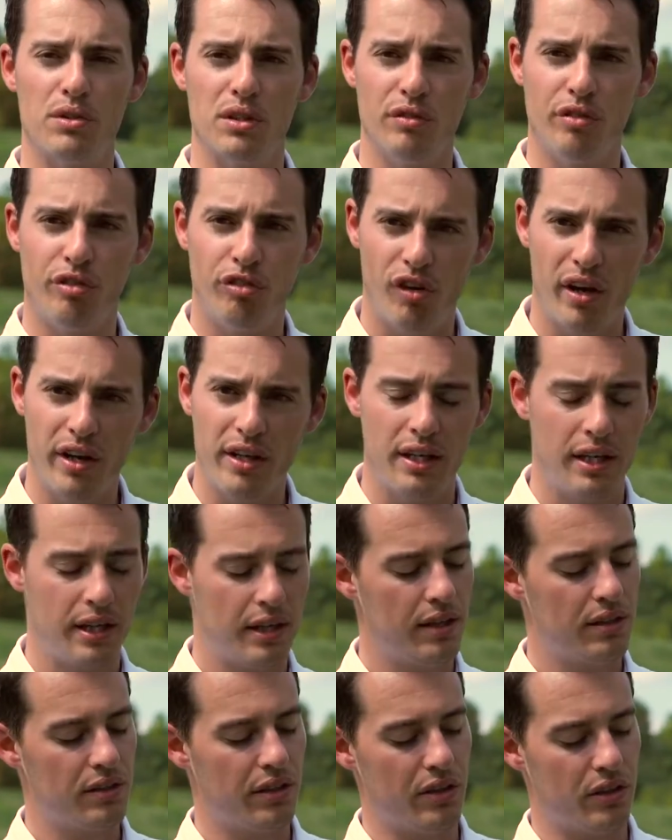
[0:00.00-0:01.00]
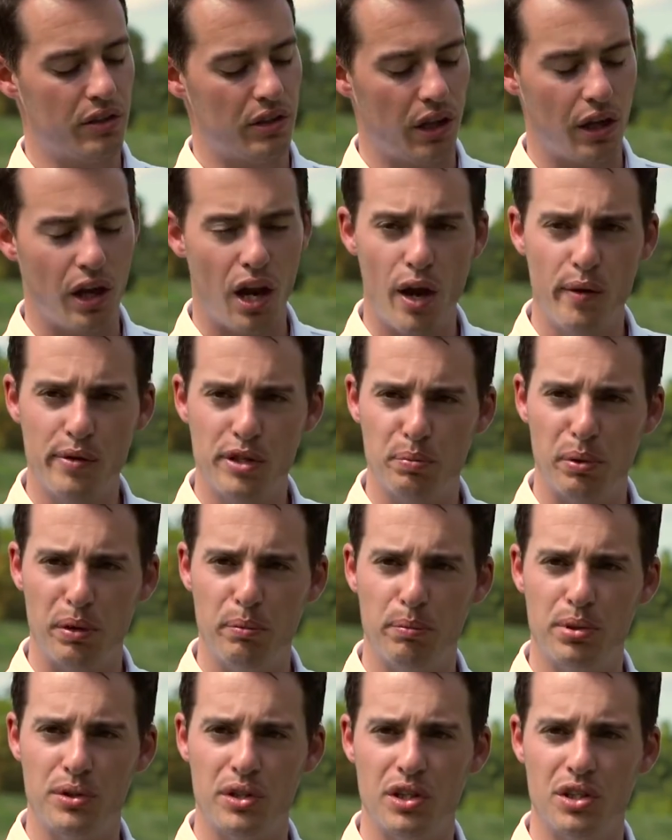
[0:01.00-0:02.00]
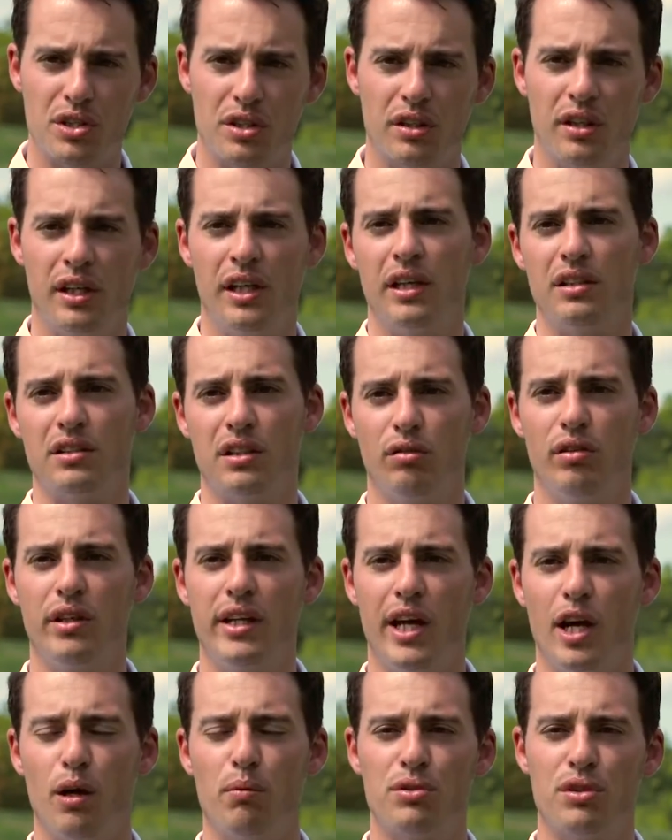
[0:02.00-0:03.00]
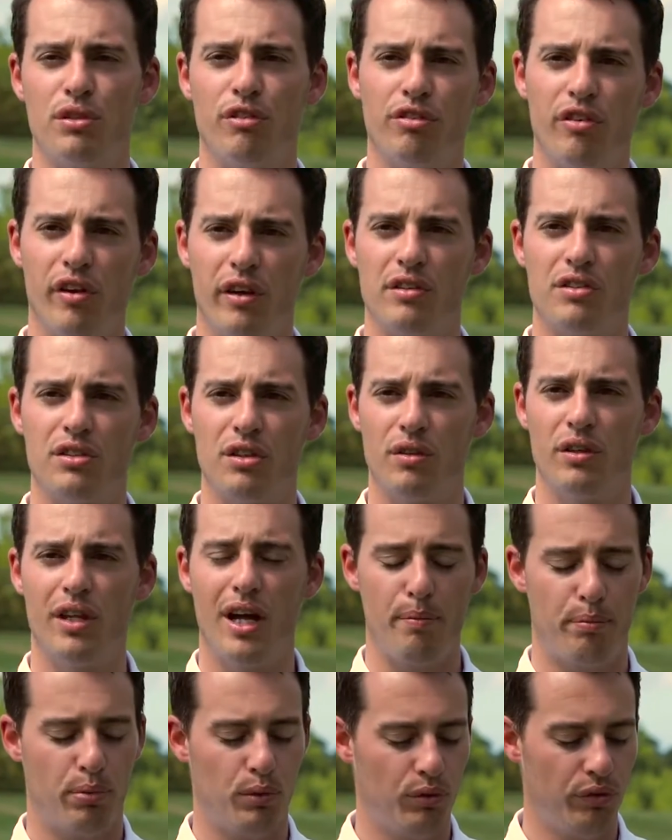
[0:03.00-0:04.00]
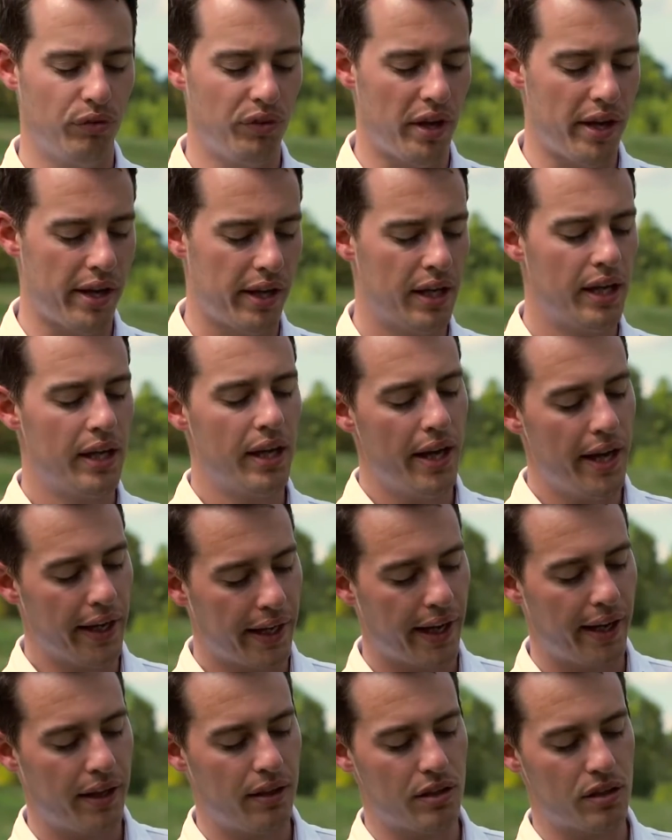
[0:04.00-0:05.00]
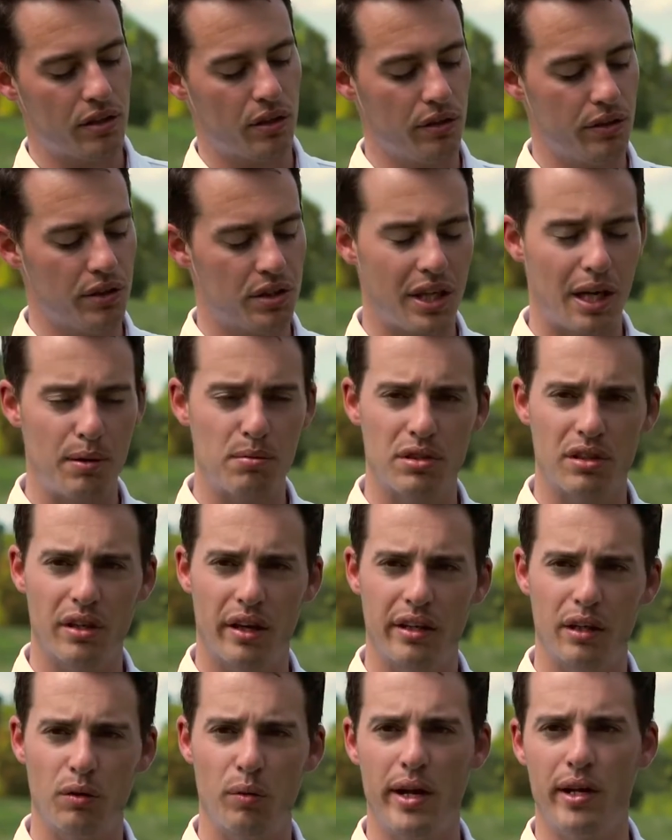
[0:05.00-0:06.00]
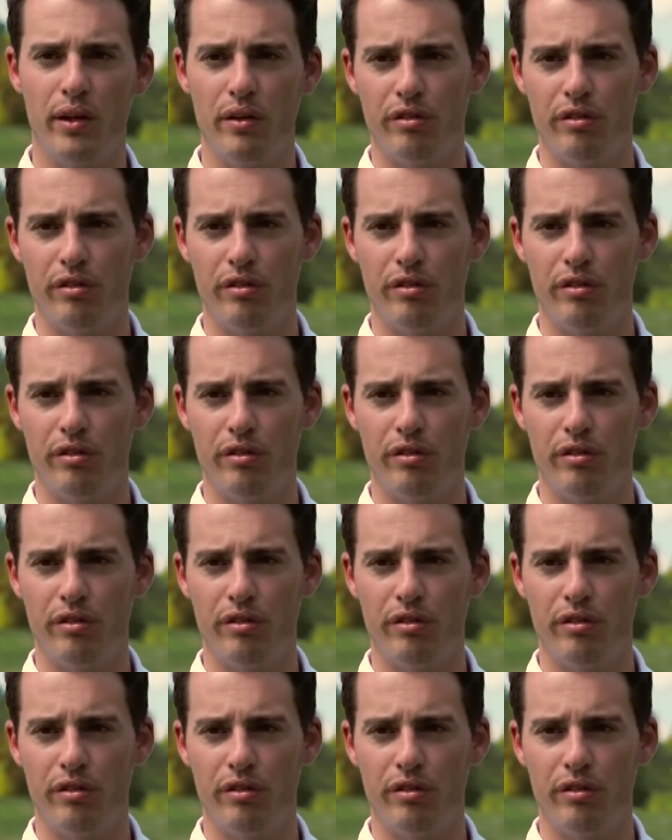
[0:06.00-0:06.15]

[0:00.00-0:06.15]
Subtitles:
was at the front. So that's the low spin position, so it really helps you fine-tune that ball flight. Again, it's got the same sliding weight